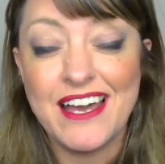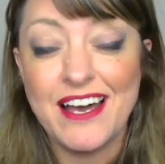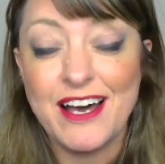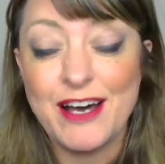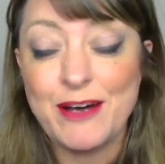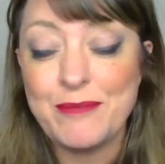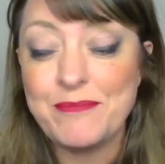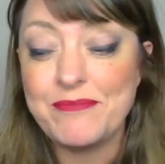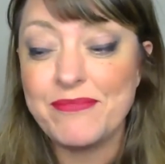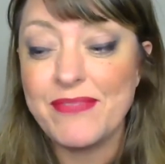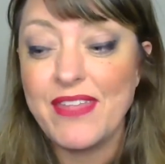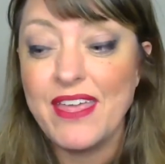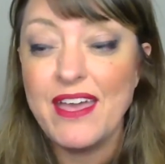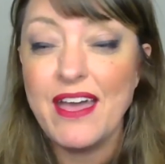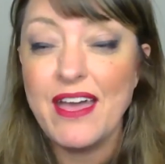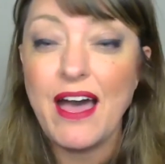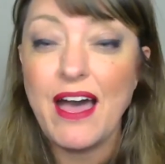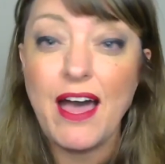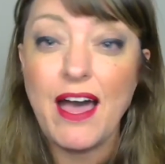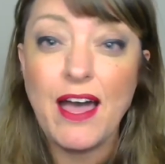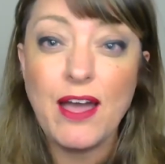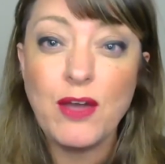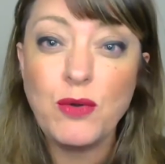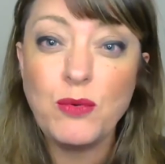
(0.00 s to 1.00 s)

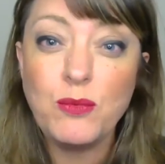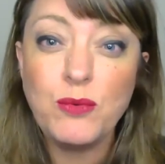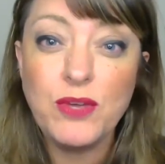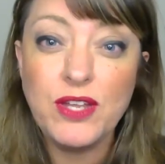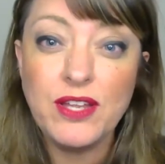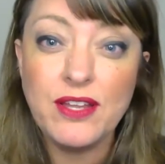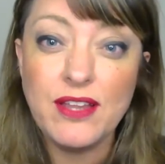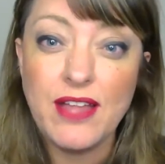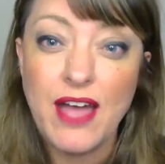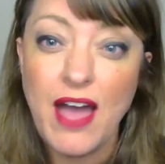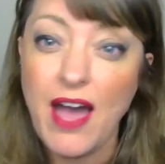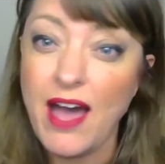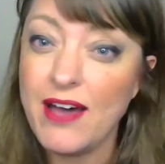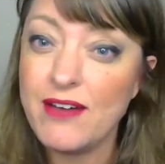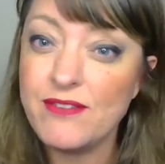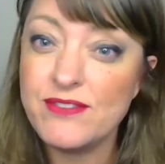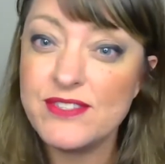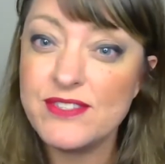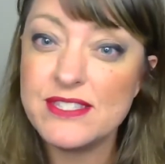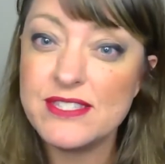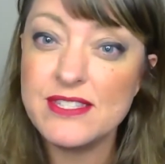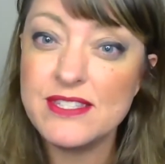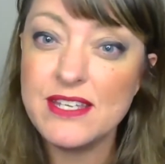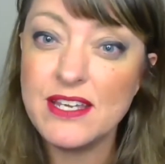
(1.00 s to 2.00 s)
I will have
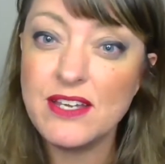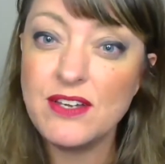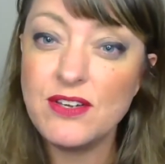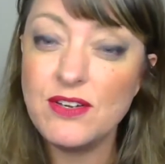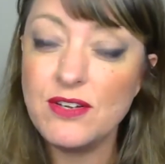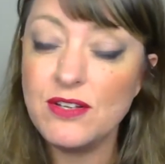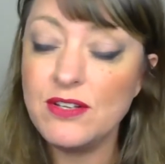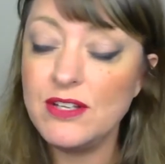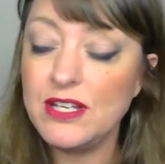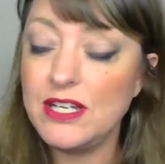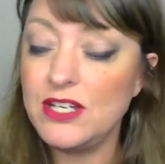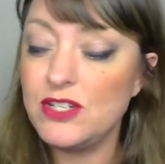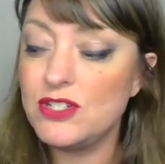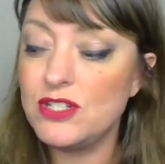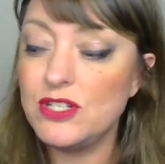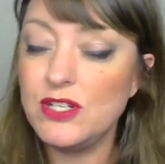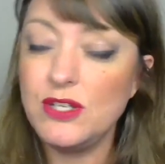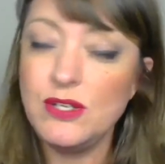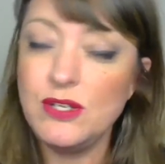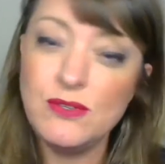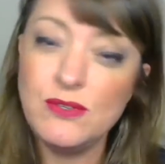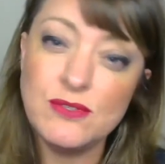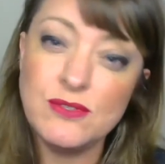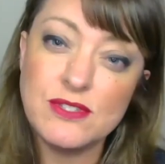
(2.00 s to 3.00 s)
single
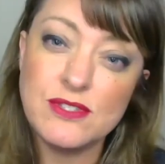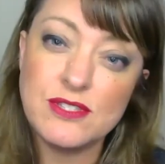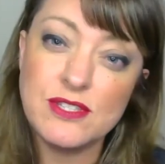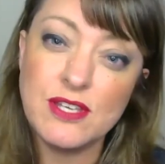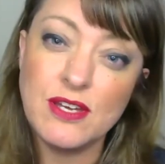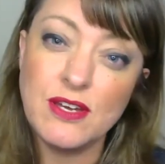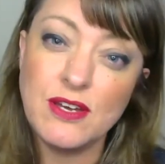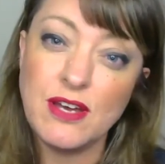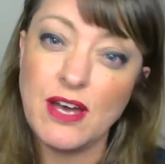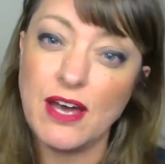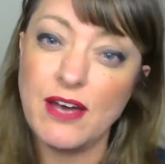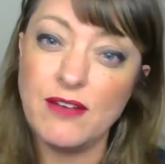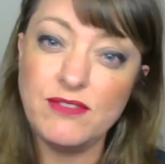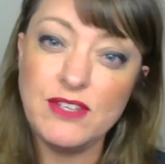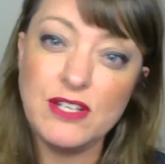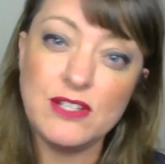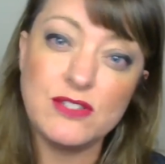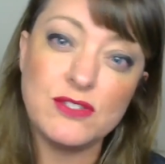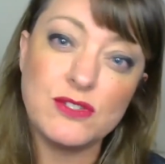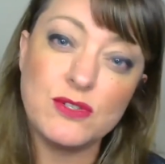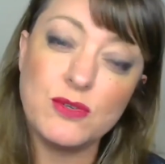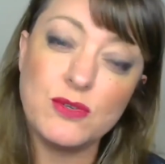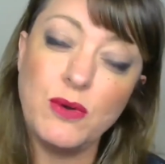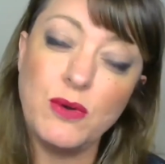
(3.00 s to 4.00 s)
issues of
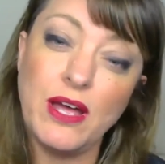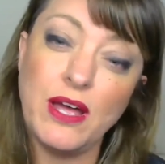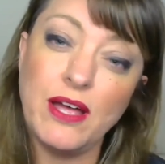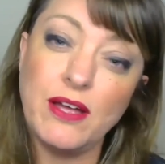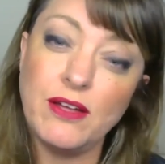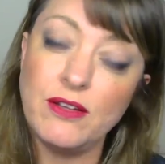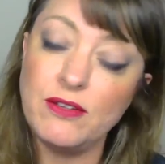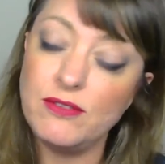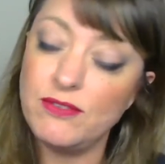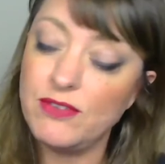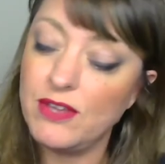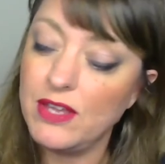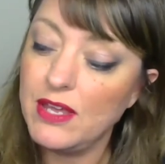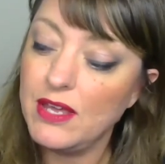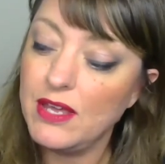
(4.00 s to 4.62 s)
these 12